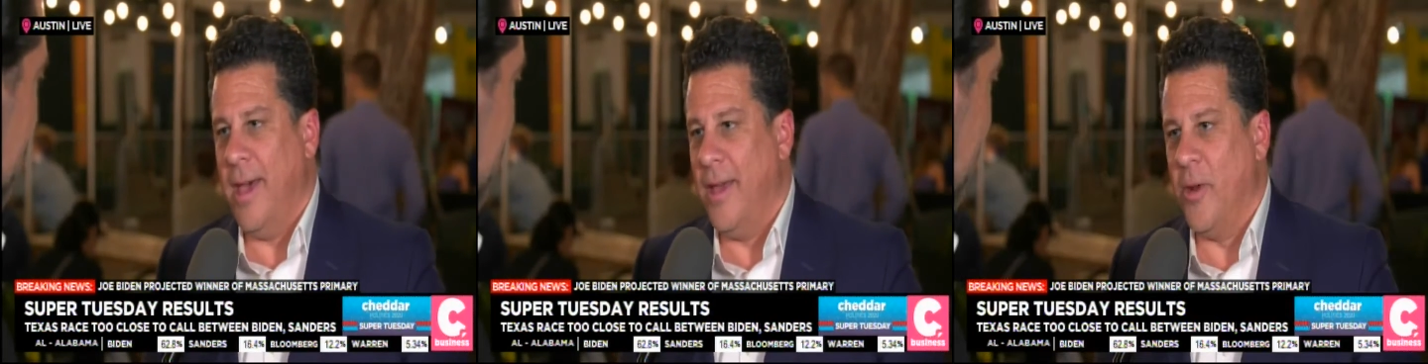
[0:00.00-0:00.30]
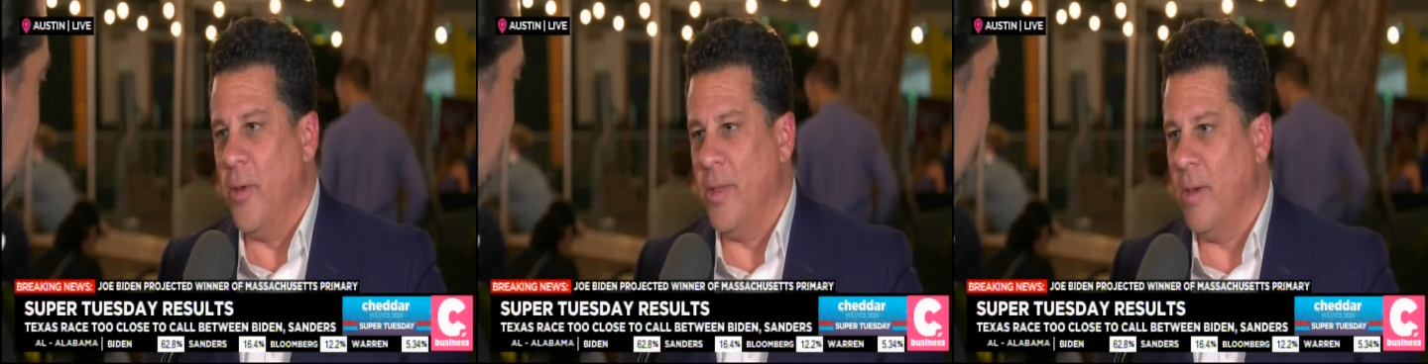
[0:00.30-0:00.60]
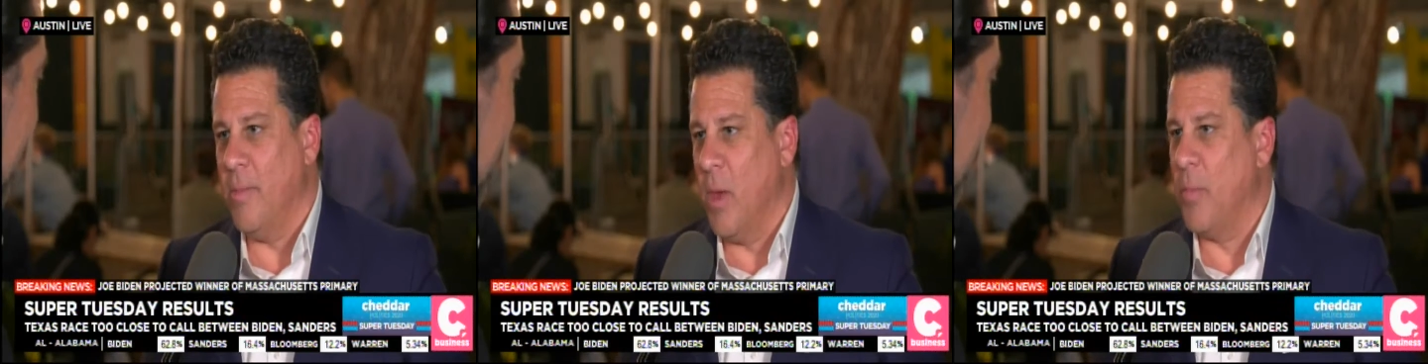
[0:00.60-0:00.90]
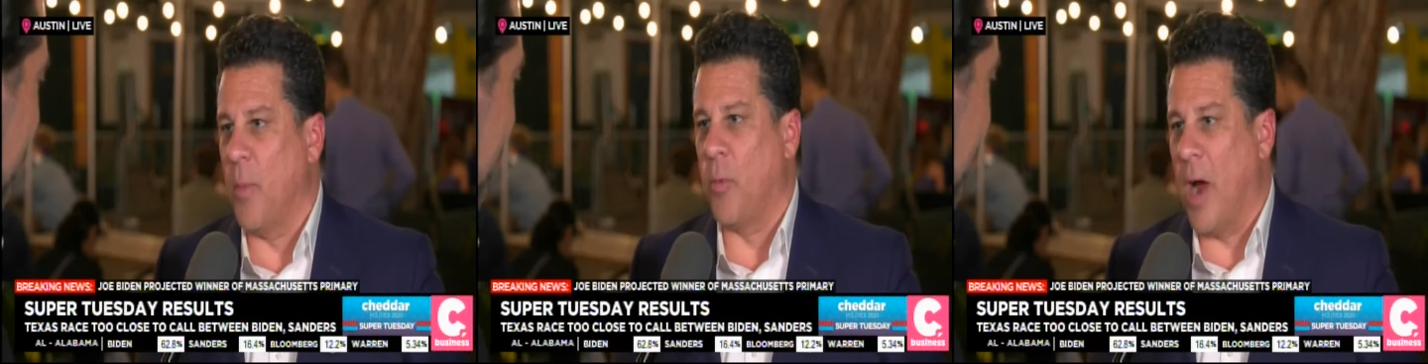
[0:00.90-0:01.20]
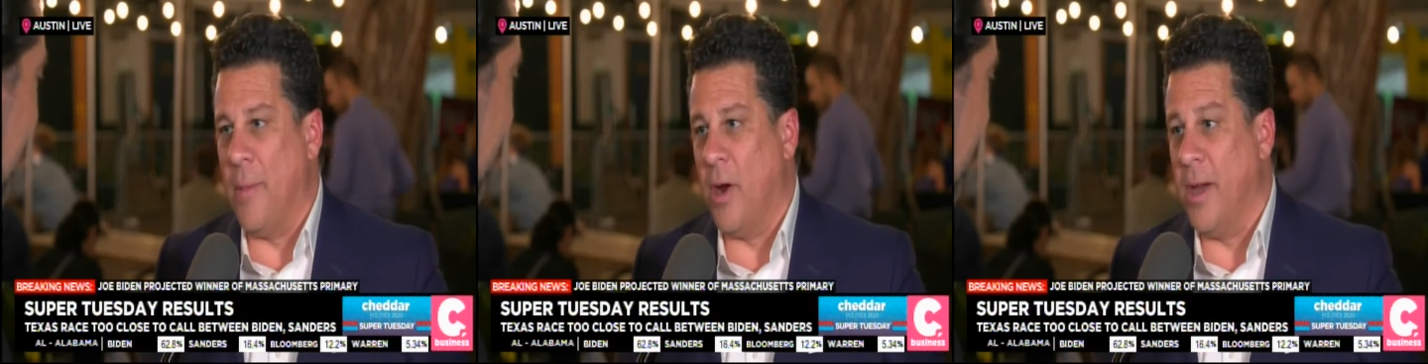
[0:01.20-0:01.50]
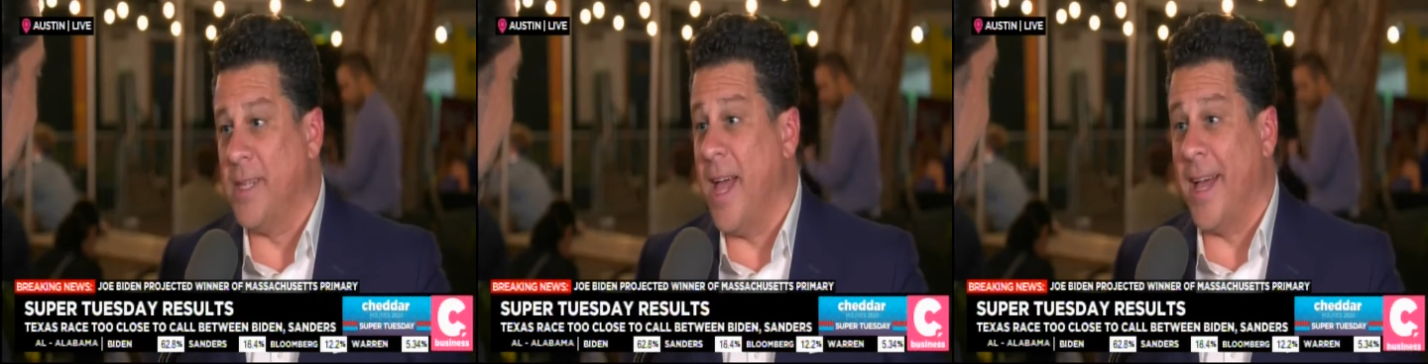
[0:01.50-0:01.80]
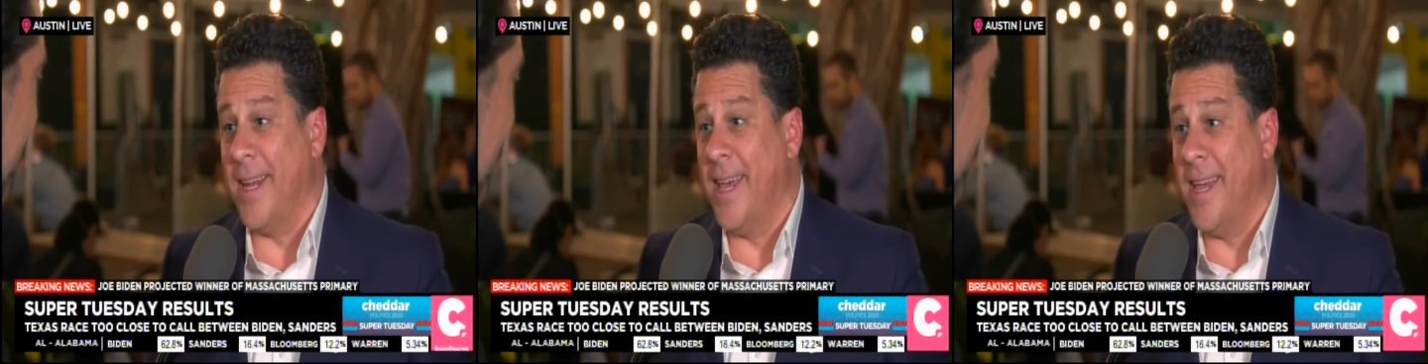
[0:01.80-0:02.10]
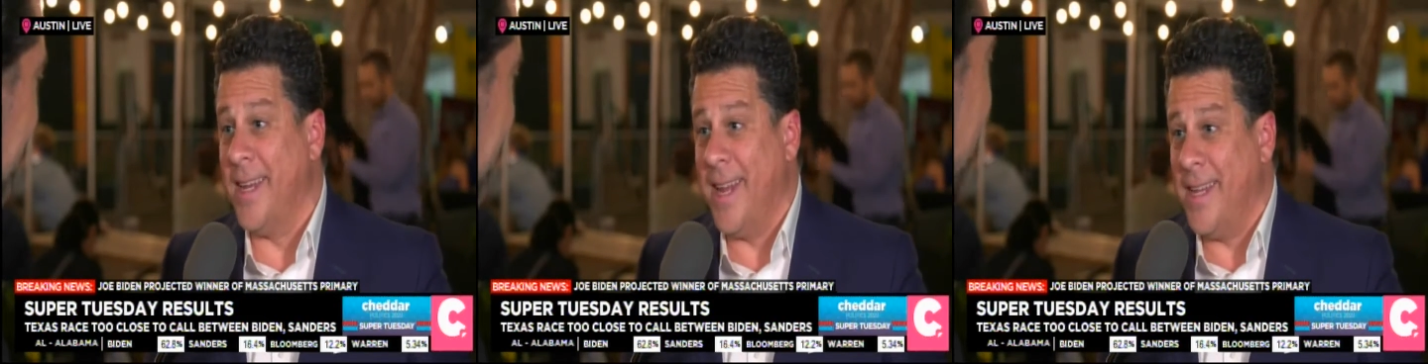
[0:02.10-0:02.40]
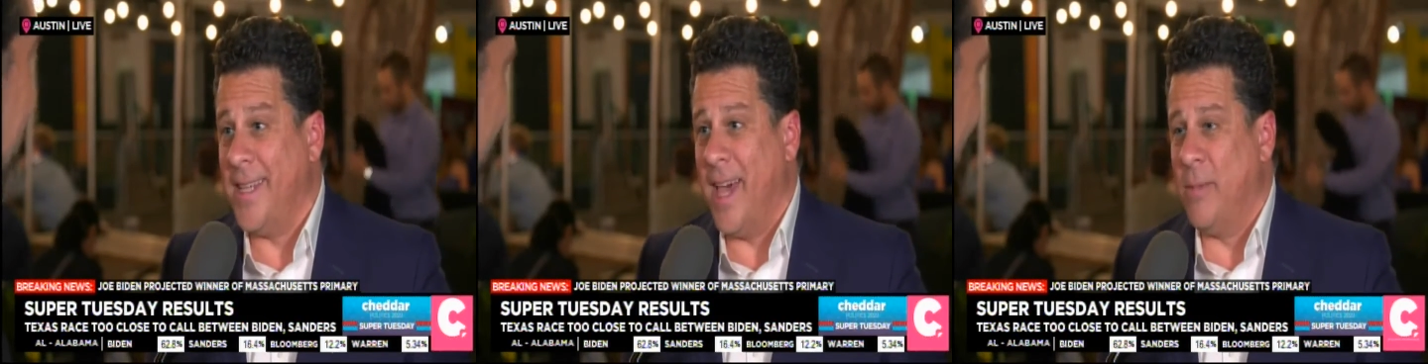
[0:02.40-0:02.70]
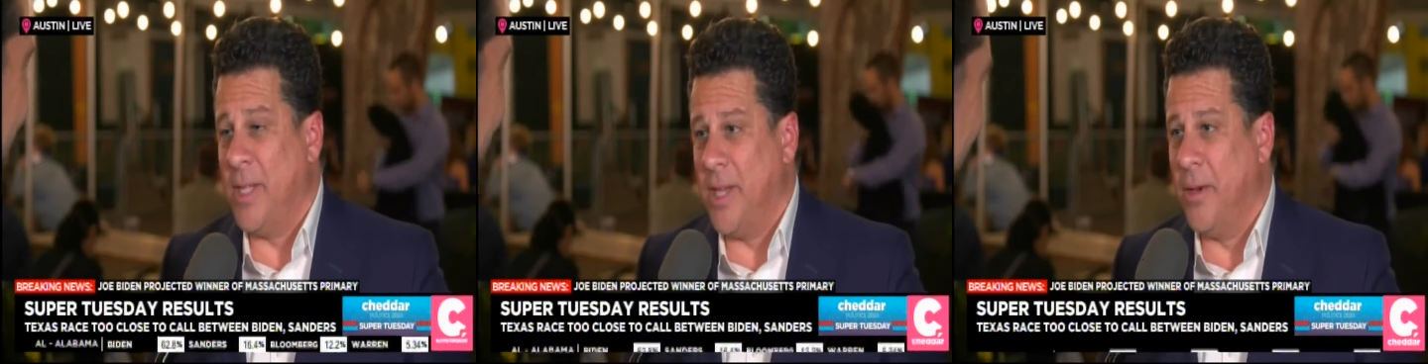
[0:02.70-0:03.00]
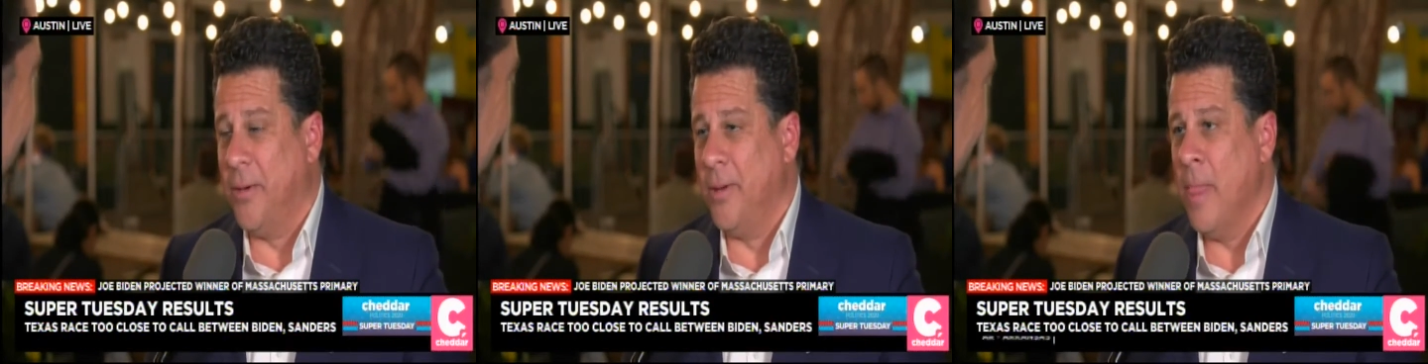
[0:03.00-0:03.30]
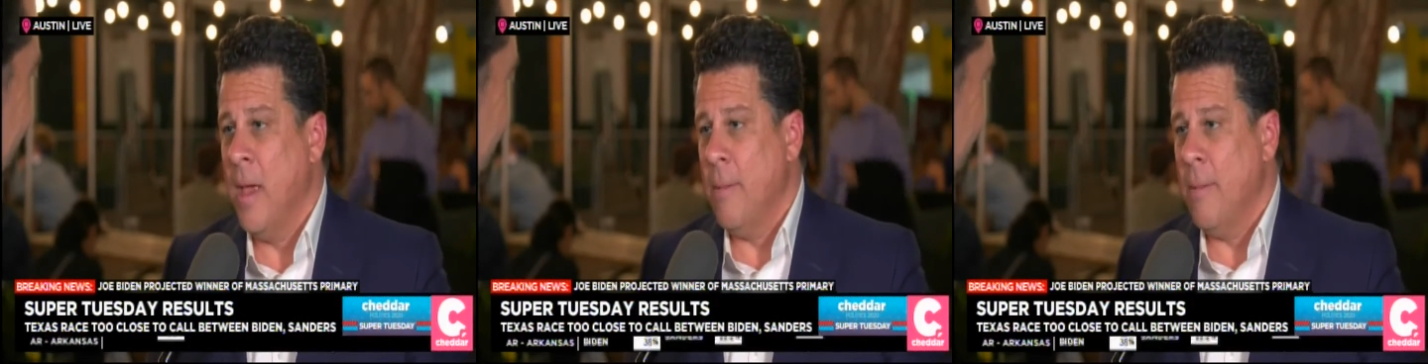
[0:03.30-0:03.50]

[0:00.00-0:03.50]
the primary is not going to end anytime soon,